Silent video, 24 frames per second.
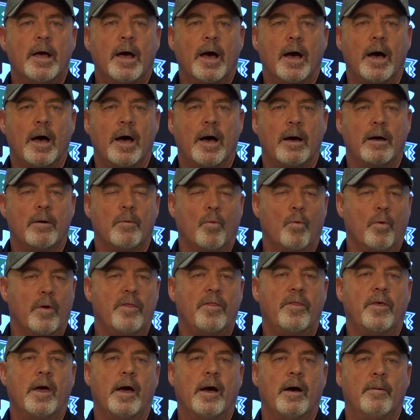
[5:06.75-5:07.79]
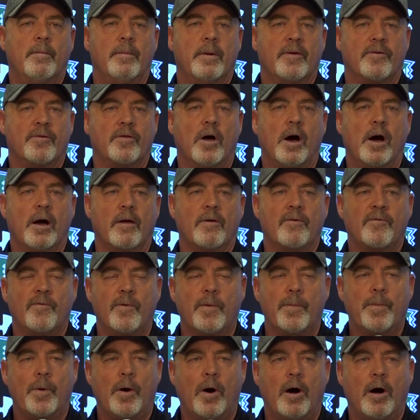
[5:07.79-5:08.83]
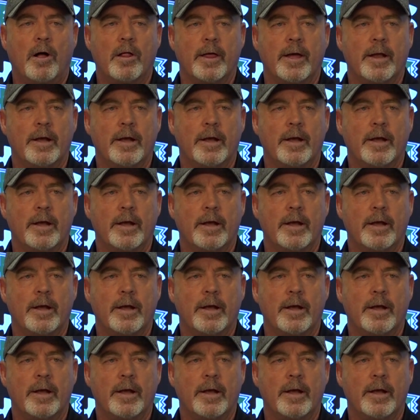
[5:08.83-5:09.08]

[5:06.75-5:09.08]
uh, with them as long as football,